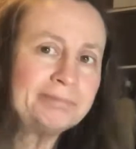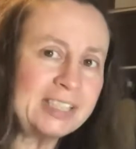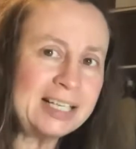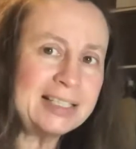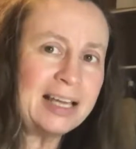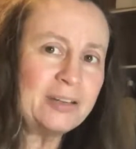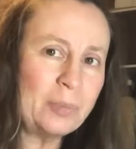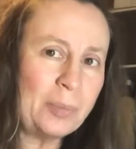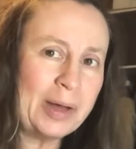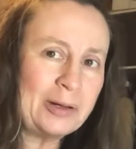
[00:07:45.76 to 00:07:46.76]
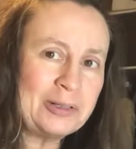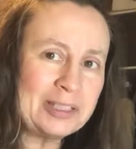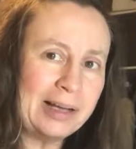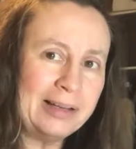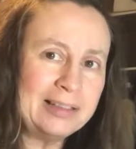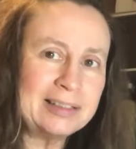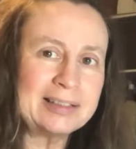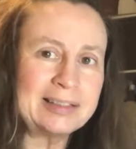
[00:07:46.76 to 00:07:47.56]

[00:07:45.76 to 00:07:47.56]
Like I said, medical science